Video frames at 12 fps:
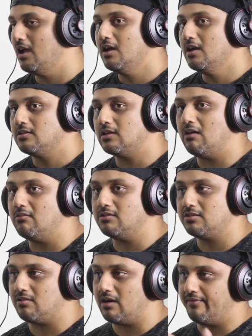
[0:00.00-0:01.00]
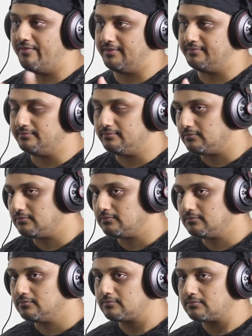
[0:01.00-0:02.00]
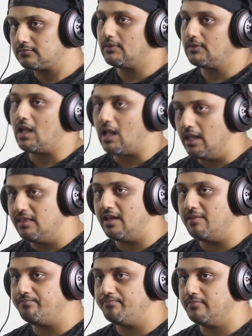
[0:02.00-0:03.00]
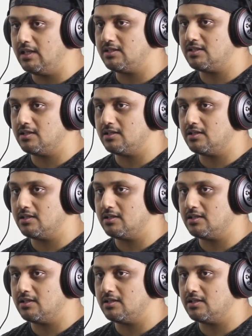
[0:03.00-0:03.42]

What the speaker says: So I was driving, and then this